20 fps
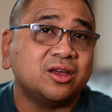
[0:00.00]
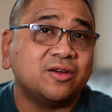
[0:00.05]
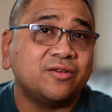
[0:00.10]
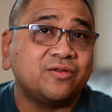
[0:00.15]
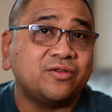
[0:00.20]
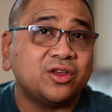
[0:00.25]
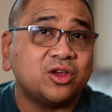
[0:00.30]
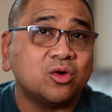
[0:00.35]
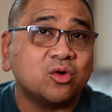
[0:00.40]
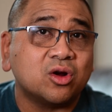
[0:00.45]

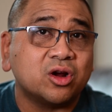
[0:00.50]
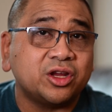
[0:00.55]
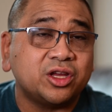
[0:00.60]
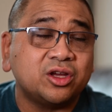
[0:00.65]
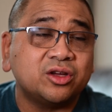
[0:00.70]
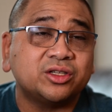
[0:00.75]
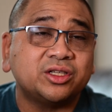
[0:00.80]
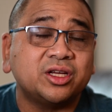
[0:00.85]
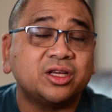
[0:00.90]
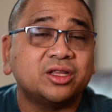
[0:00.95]
if you are
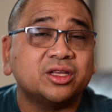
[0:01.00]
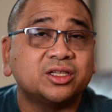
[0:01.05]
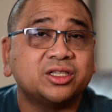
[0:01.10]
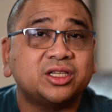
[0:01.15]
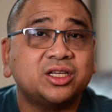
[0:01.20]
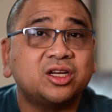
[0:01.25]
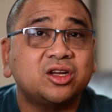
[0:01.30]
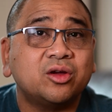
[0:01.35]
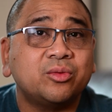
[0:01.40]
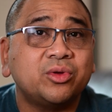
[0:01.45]
using the
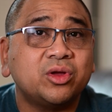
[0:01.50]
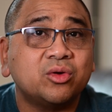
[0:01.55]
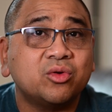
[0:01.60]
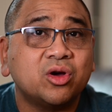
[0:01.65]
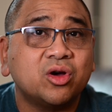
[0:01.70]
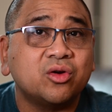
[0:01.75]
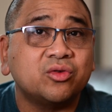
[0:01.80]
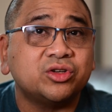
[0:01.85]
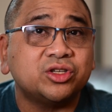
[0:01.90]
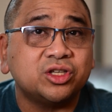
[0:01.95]

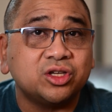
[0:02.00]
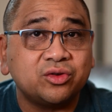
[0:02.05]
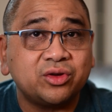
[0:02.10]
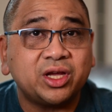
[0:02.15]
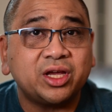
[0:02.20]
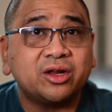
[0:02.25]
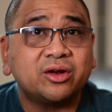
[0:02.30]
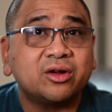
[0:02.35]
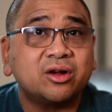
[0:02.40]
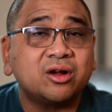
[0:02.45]
ZWO dew
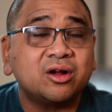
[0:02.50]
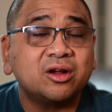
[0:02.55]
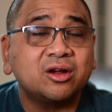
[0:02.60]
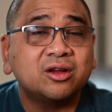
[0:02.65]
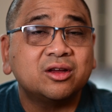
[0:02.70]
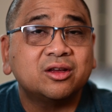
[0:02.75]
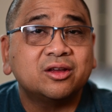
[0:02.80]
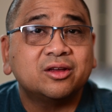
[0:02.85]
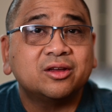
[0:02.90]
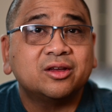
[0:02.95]
heater,
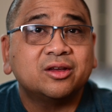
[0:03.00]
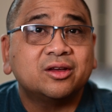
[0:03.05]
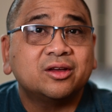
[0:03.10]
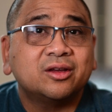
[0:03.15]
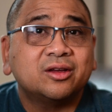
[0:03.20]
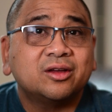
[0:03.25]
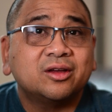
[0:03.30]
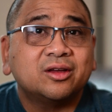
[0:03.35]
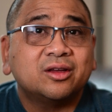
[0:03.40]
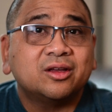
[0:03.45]

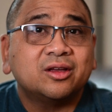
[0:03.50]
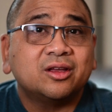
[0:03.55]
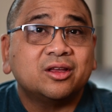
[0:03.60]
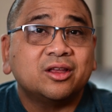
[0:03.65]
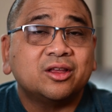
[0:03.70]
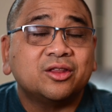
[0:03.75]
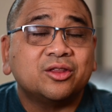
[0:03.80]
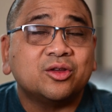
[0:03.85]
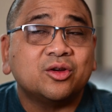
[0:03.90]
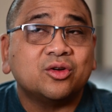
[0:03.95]

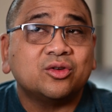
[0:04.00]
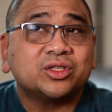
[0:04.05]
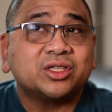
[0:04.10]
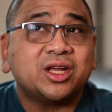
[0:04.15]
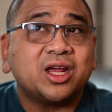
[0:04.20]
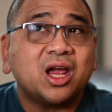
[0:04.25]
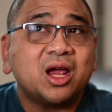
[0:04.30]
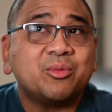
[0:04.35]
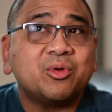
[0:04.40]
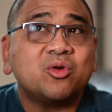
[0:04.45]
those
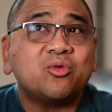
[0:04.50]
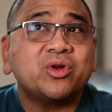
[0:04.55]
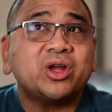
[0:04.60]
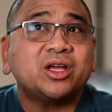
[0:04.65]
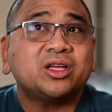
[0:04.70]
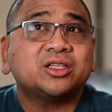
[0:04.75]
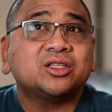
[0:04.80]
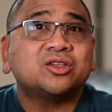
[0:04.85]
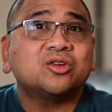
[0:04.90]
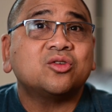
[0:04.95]
camera
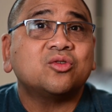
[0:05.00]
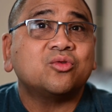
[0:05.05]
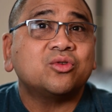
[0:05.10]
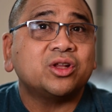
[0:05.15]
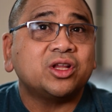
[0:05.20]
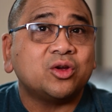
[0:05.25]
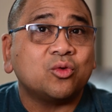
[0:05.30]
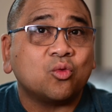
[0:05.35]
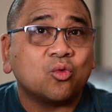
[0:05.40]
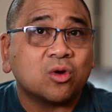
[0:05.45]
rings don't
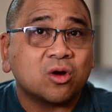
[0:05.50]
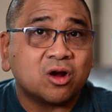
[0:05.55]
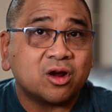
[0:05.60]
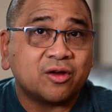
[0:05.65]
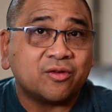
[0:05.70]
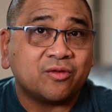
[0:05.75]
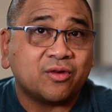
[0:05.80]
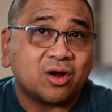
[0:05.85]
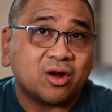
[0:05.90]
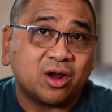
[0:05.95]
really
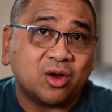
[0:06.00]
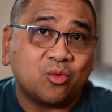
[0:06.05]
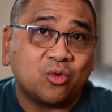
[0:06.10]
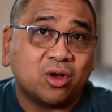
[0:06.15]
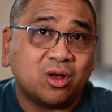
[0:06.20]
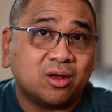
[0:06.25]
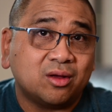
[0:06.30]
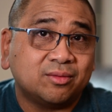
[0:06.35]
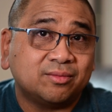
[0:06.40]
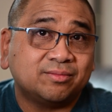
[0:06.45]
work very
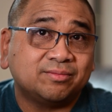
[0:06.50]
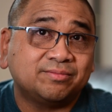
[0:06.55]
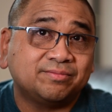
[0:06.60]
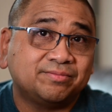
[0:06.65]
well